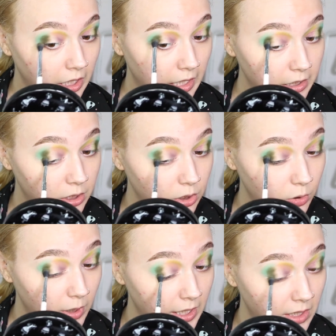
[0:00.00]
I
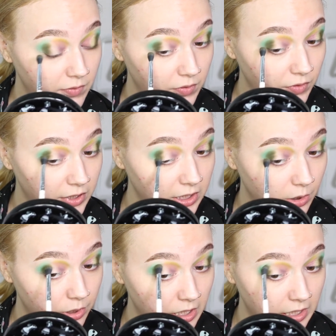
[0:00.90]
do have a
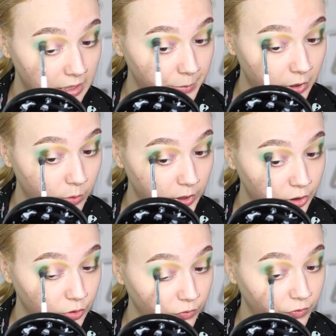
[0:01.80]
video that I am going
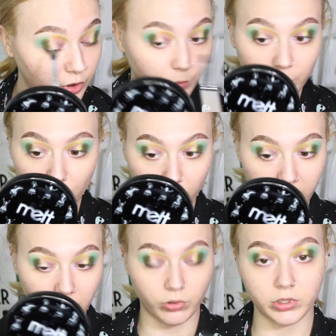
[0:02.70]
to film
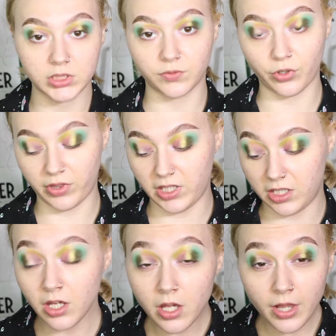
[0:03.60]
between looks for
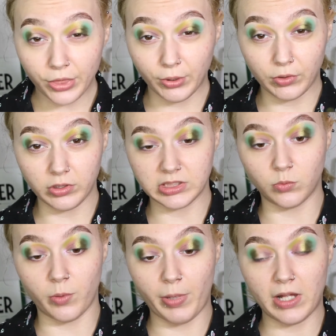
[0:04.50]
the 3 looks in
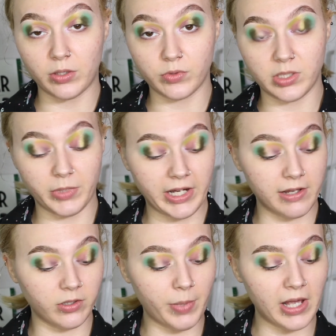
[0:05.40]
one palette with the
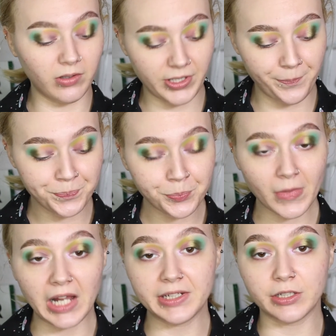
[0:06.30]
Mikayla palette.
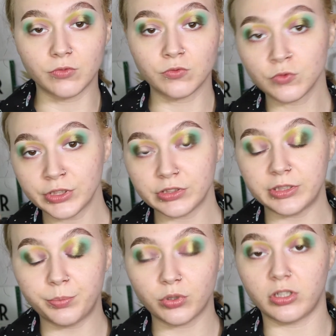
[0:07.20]
I did a
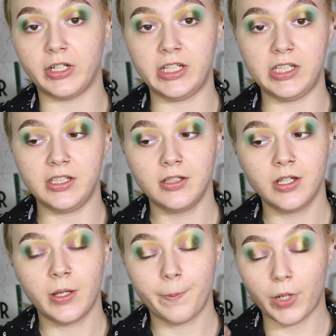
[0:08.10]
really pretty
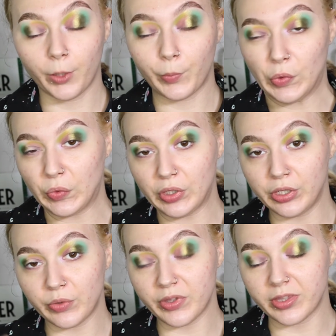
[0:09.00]
purple
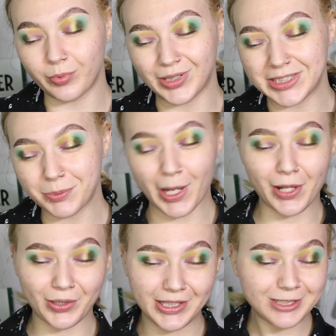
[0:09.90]
look with the Blends
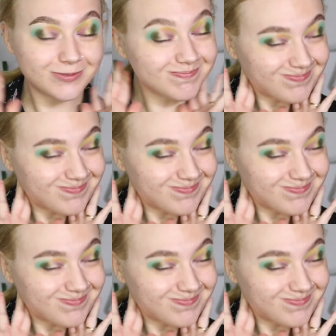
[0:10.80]
palette.